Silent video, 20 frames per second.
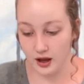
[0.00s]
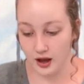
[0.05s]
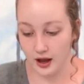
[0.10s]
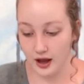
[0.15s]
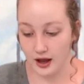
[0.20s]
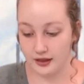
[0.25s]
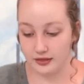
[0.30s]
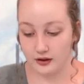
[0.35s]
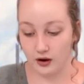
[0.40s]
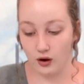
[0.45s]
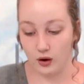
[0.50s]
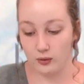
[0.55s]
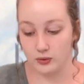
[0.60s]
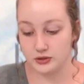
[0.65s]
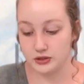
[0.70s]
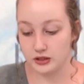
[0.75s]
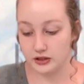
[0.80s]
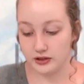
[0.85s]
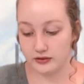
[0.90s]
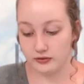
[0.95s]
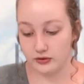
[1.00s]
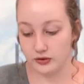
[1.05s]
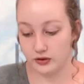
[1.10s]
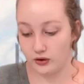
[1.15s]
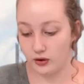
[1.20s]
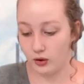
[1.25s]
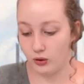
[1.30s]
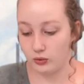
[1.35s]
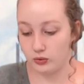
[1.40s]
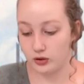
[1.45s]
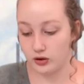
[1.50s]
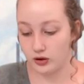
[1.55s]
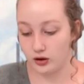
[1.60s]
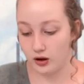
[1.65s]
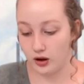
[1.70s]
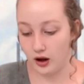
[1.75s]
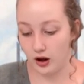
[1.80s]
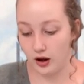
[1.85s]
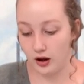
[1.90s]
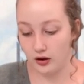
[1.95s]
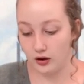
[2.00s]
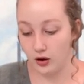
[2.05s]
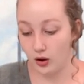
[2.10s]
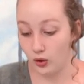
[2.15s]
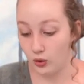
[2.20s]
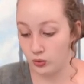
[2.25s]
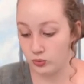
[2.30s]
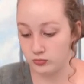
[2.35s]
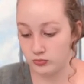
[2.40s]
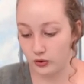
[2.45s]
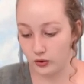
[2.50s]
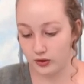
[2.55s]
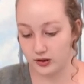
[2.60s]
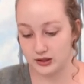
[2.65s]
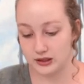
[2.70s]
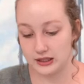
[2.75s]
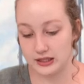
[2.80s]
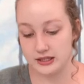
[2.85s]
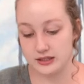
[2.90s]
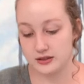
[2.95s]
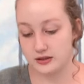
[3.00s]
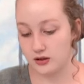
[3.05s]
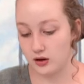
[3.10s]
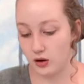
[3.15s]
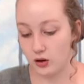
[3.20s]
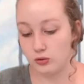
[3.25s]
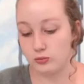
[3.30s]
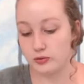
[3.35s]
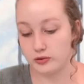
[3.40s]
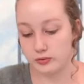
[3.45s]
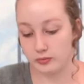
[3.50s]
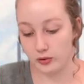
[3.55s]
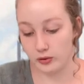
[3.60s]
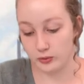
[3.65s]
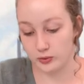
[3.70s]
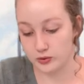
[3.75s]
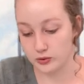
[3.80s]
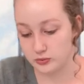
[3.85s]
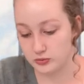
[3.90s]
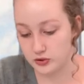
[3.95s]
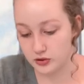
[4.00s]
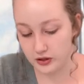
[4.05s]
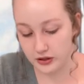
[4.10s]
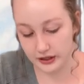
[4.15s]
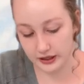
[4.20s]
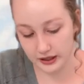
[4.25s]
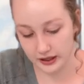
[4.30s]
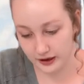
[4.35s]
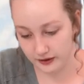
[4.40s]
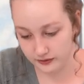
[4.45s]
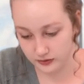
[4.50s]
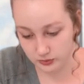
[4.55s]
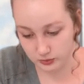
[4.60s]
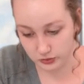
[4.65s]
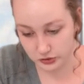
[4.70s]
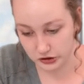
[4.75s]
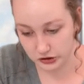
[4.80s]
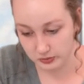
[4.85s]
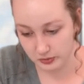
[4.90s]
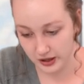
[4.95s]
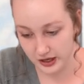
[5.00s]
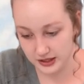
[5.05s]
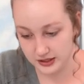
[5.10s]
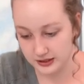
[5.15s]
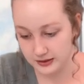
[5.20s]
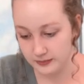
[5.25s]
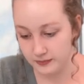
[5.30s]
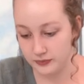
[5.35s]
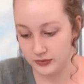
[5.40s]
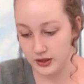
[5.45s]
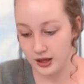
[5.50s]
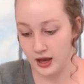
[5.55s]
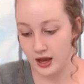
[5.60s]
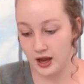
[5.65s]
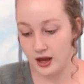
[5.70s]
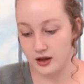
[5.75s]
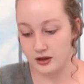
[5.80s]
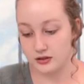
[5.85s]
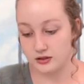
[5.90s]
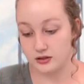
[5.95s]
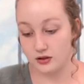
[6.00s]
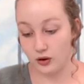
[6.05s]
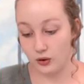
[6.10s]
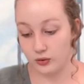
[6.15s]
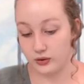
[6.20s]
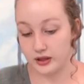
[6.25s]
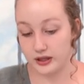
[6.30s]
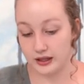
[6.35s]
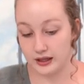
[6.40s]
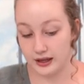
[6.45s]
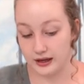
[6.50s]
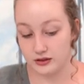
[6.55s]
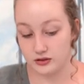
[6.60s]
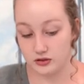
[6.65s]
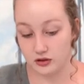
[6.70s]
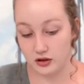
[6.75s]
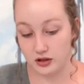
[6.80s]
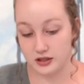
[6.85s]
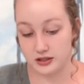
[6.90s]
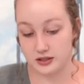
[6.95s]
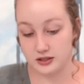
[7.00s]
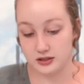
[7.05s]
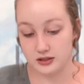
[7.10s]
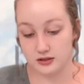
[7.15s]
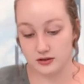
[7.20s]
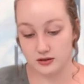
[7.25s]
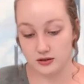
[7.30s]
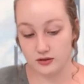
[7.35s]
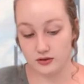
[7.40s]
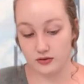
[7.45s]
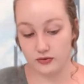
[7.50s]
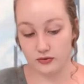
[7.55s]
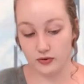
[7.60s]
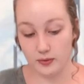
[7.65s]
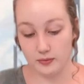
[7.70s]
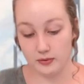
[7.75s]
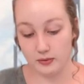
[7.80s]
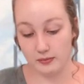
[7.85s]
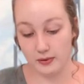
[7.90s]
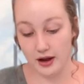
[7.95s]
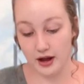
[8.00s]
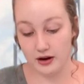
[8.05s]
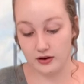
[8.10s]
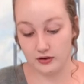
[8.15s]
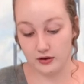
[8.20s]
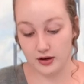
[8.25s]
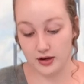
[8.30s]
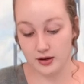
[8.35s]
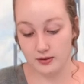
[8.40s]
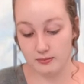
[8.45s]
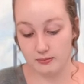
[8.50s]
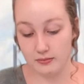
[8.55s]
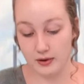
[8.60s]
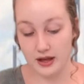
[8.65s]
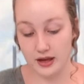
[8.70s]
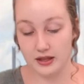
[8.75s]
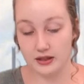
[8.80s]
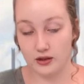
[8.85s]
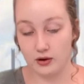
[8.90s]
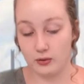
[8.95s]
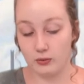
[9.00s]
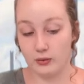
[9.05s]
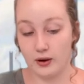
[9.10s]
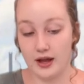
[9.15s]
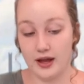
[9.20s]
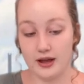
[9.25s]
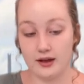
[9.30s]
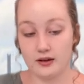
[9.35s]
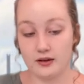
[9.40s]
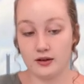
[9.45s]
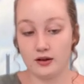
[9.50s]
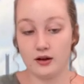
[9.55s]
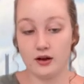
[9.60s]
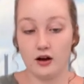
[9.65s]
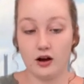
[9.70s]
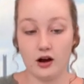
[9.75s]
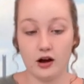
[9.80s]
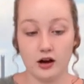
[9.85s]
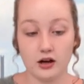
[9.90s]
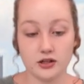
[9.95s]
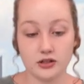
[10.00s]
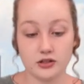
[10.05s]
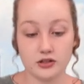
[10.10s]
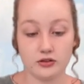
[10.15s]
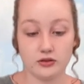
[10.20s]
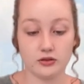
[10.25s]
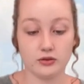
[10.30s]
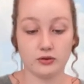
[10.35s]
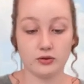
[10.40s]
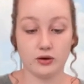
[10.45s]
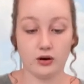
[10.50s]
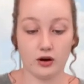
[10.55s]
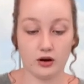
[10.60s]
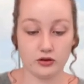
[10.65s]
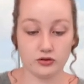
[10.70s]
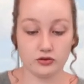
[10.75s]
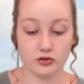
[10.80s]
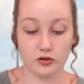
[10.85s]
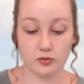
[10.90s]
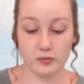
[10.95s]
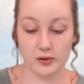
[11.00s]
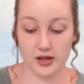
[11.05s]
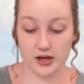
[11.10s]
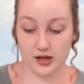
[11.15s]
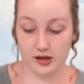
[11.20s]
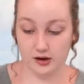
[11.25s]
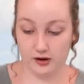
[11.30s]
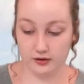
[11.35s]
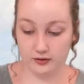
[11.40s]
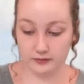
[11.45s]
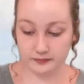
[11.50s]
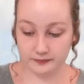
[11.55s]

And they're always looking for their own home, or at least a home with more room so they can have some more space. So the electrons from the battery make their way onto our drill bit here,